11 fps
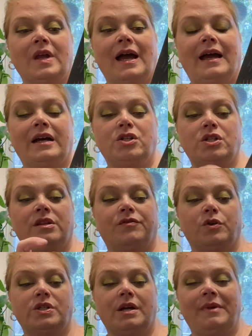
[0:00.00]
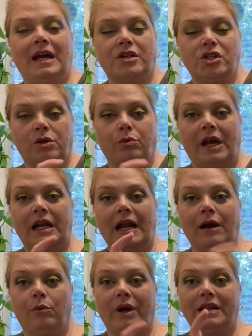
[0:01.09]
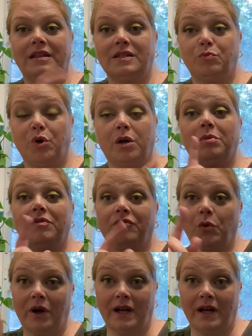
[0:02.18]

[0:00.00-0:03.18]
The first time I actually read it, I read this book before